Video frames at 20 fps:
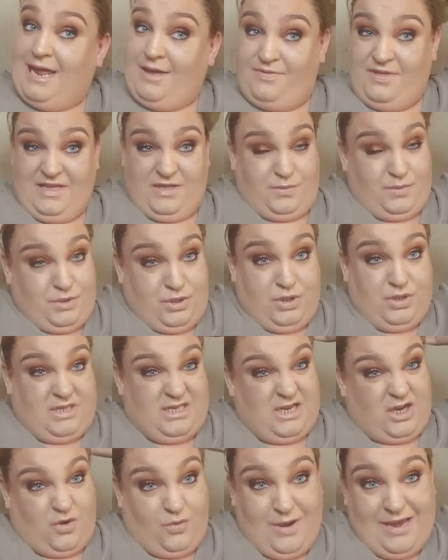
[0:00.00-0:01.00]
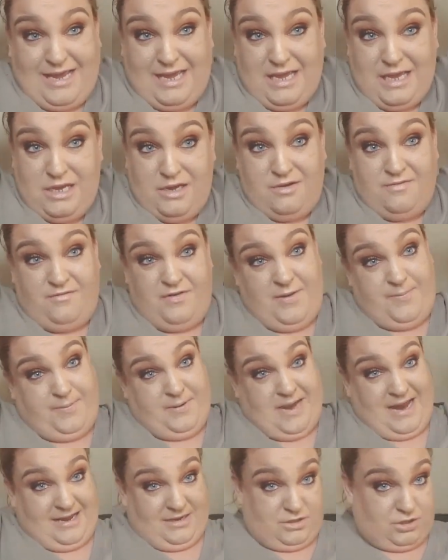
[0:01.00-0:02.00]
Now this was just a quick
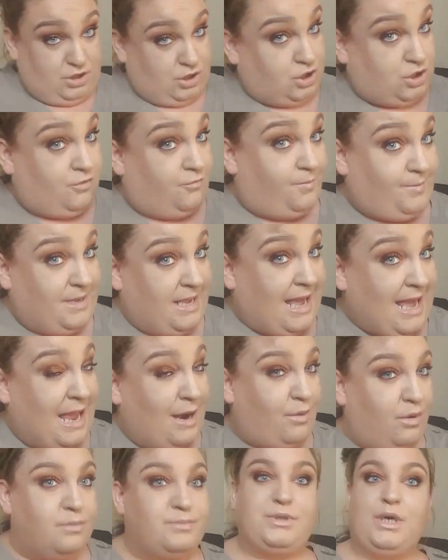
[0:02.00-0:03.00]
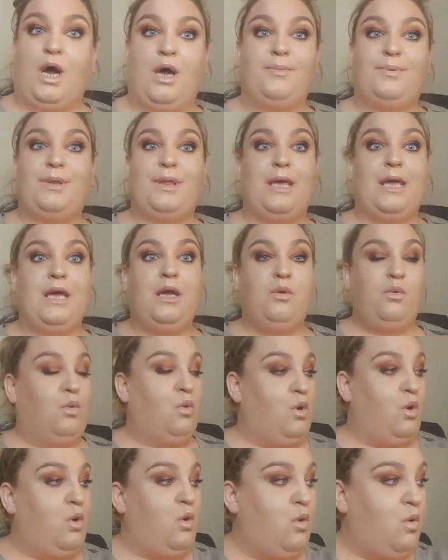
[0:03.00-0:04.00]
flipping it, shove my hair up type of thing.
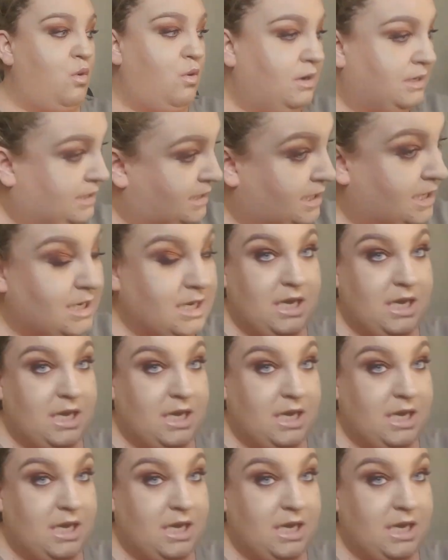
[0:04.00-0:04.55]
Woohoo!